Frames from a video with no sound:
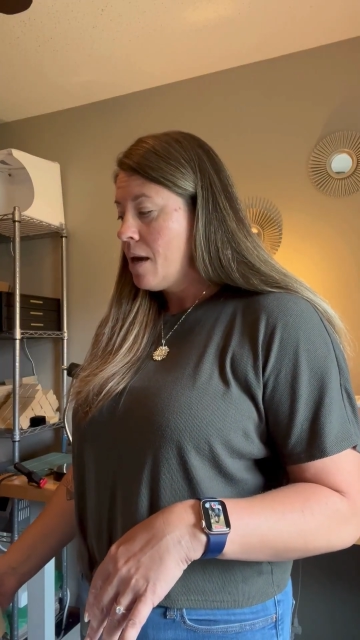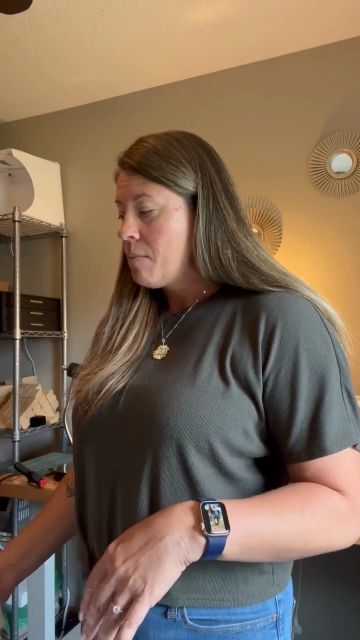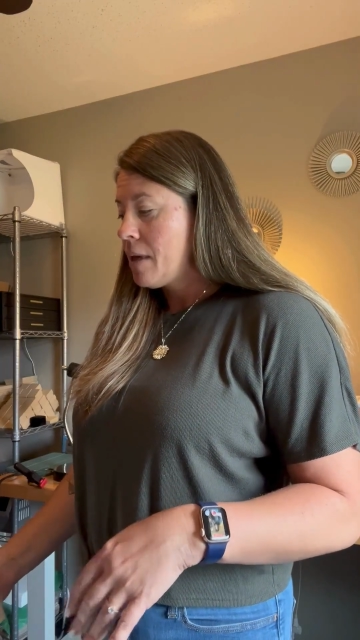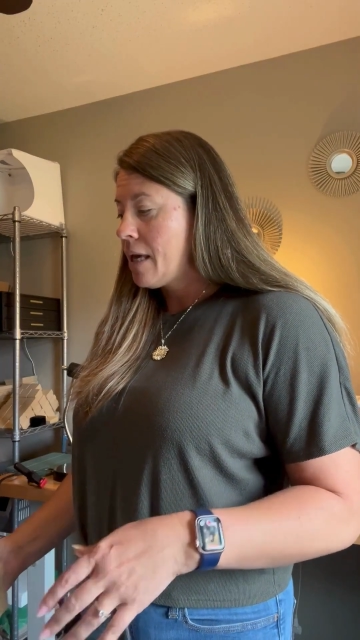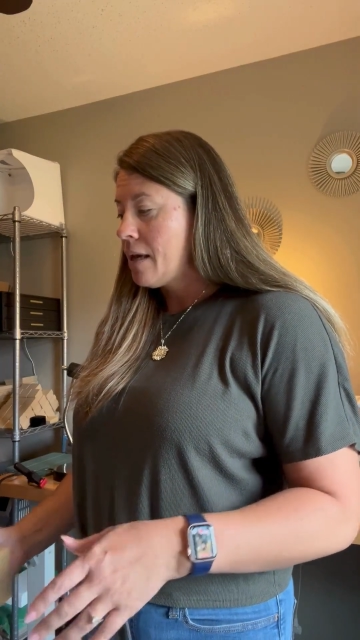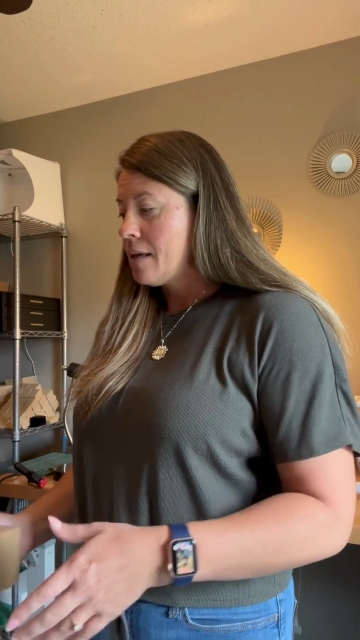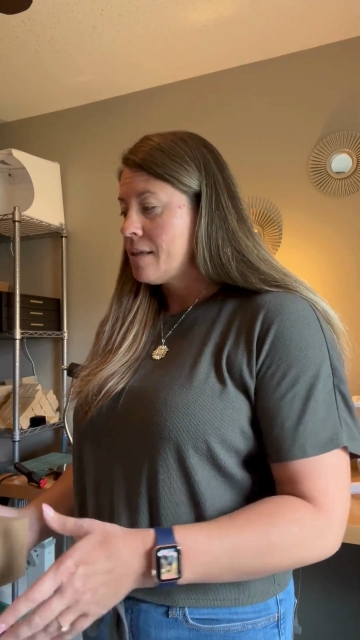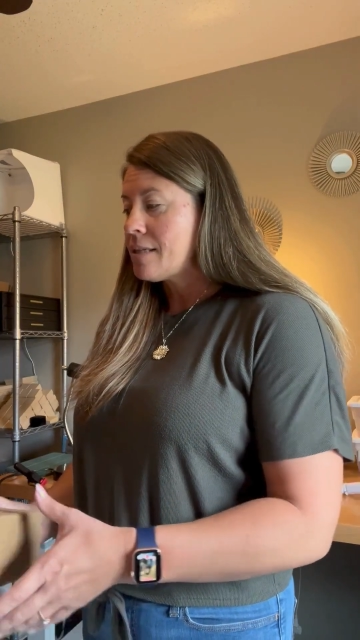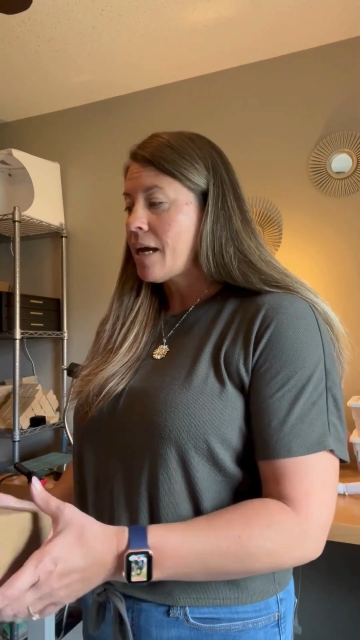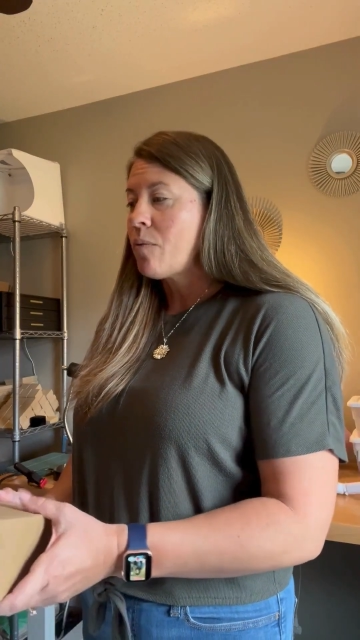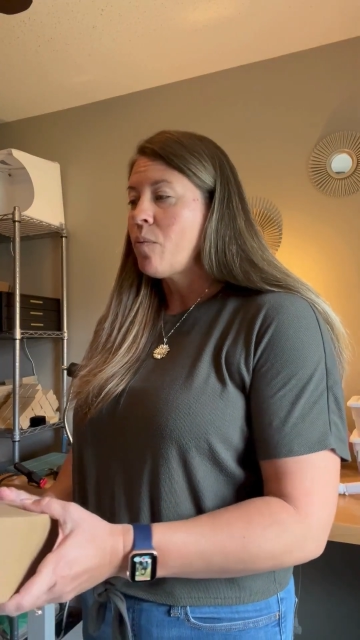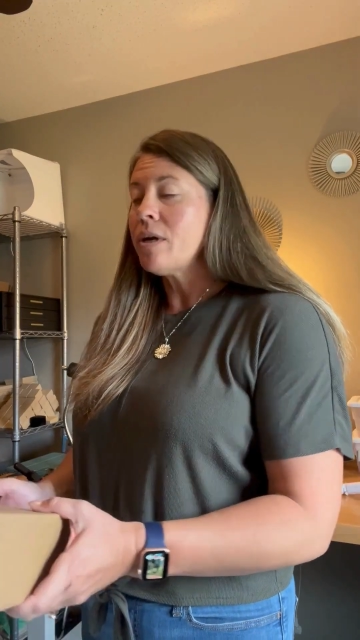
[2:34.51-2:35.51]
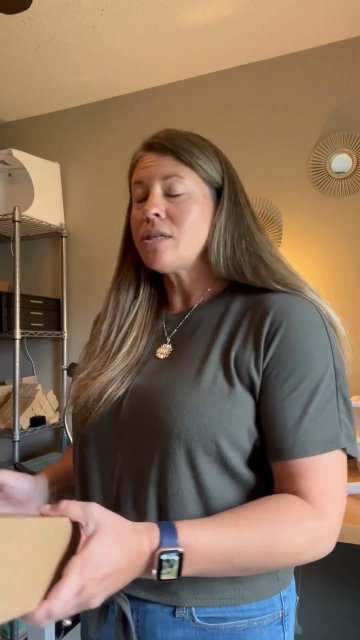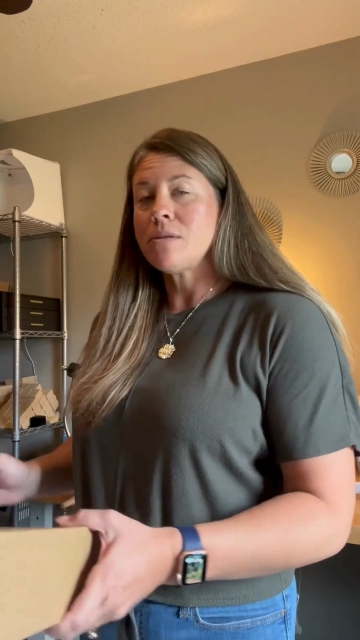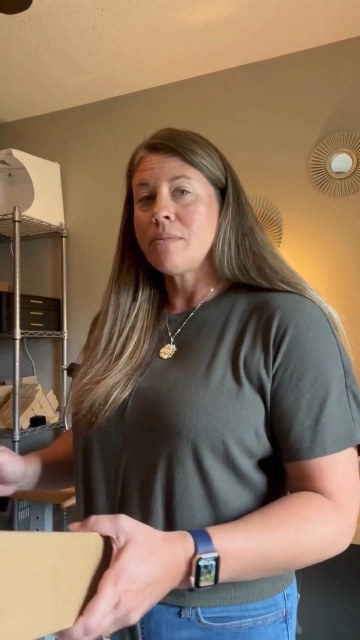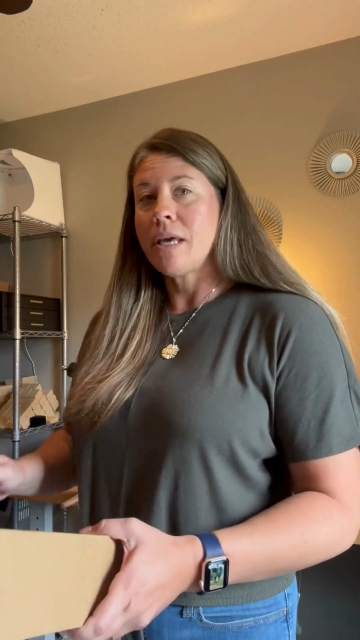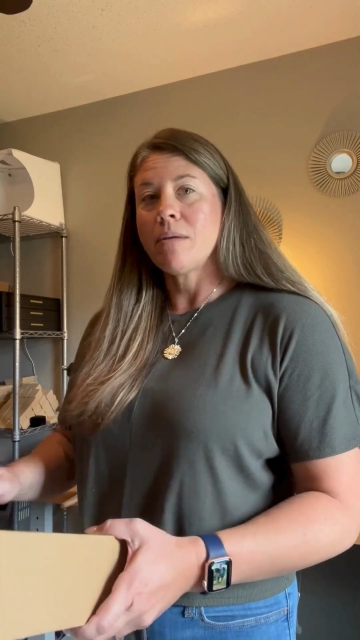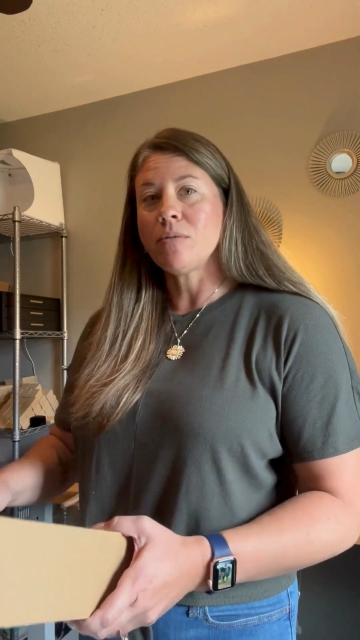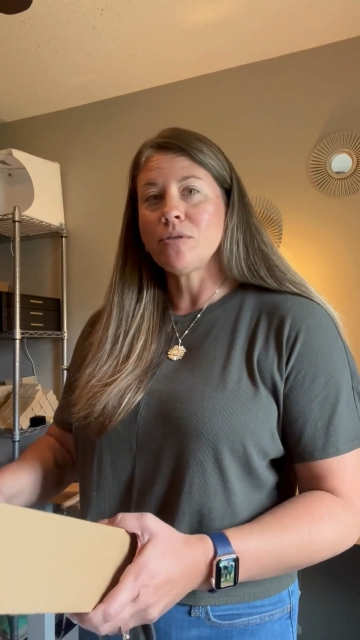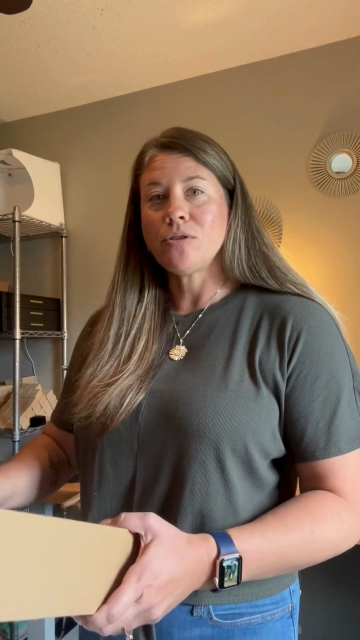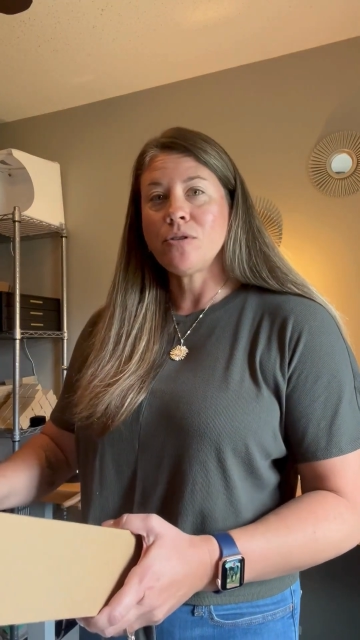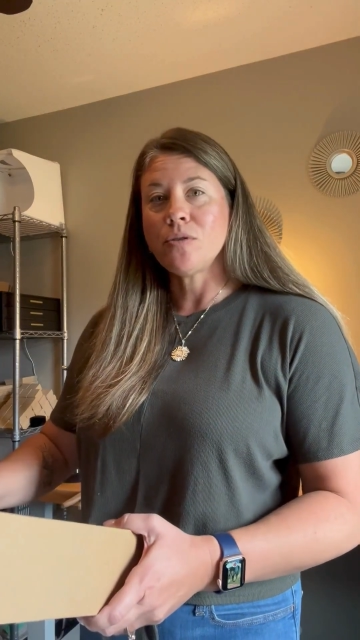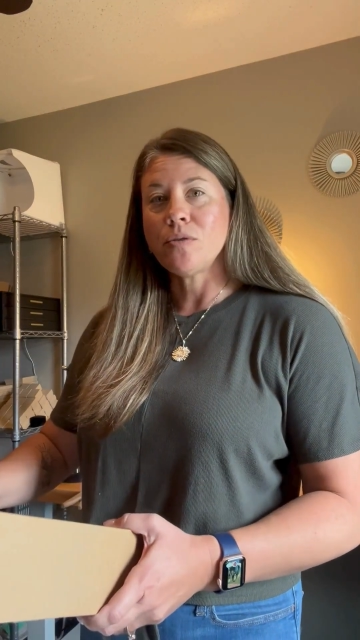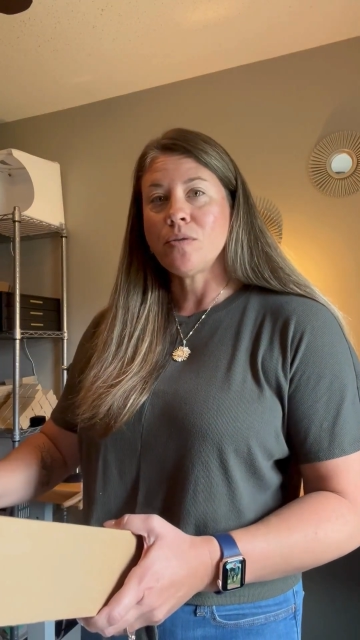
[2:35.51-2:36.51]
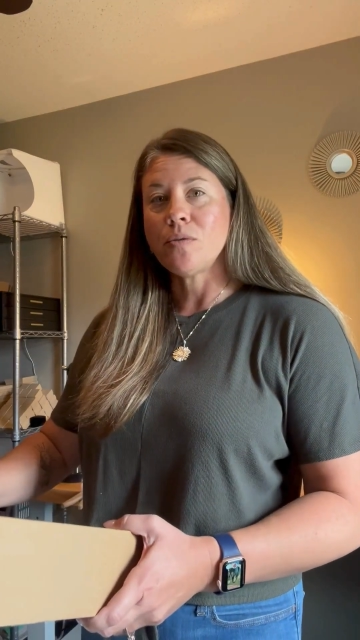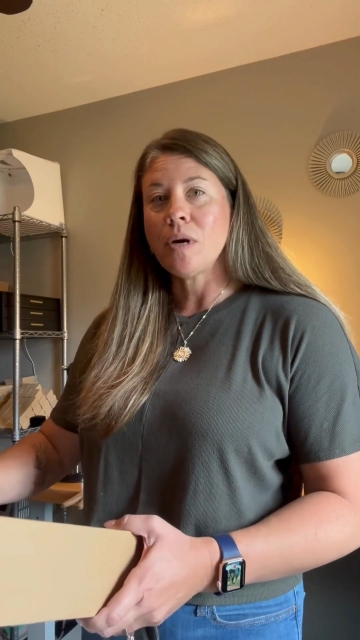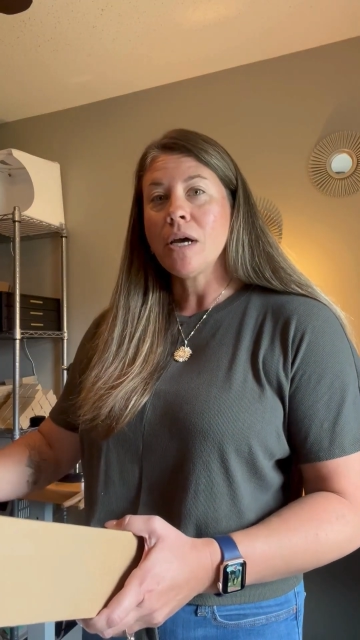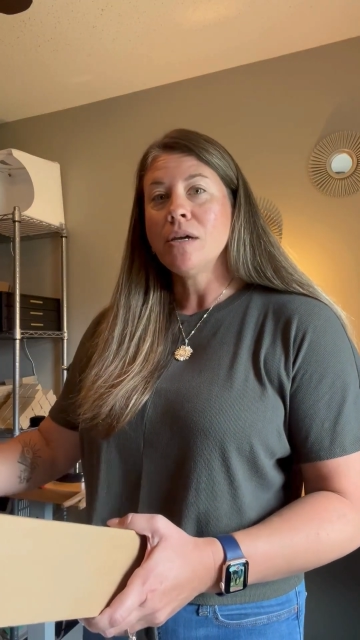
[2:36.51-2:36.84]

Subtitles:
because I want to be able to